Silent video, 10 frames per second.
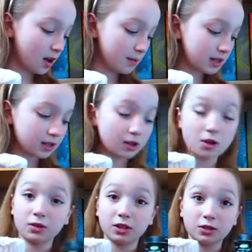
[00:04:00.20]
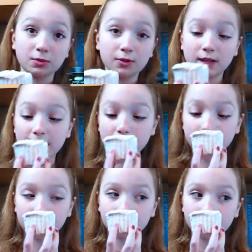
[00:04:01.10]
almond and coconut smoothie.
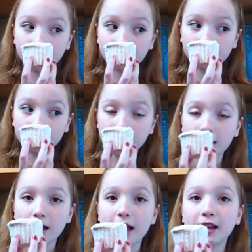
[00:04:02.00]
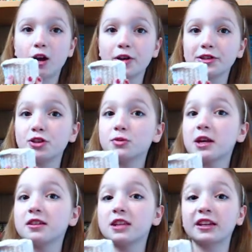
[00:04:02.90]
And it also
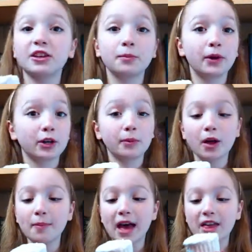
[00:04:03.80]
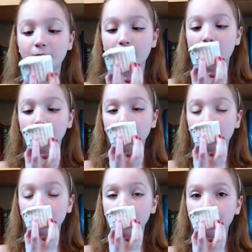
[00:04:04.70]
smells like their Butterball bath bomb a
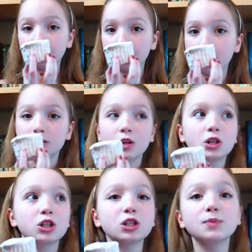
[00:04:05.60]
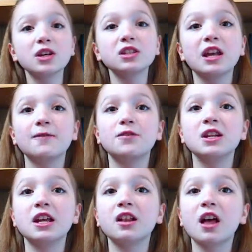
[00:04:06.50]
little. So it just smells like
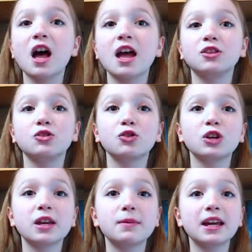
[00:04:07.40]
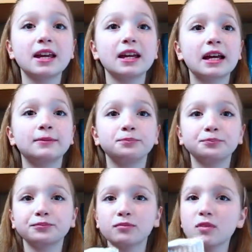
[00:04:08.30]
vanilla and creamy and
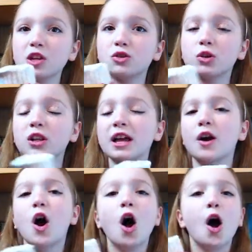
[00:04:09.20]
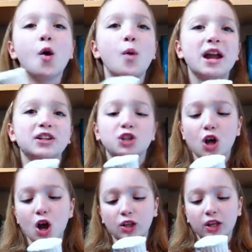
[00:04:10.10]
sort of like white
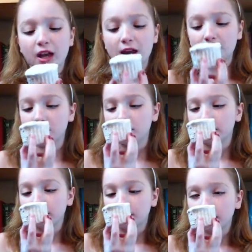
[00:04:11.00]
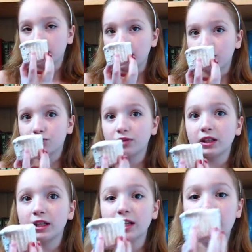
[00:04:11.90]
chocolate and just, it's
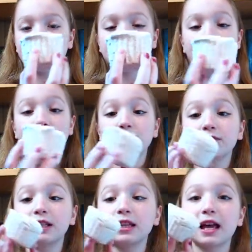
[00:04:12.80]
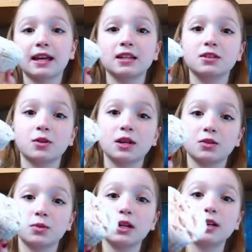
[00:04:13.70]
really nice and I really like it. So
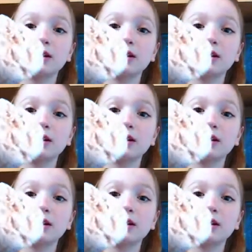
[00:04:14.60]
here's what it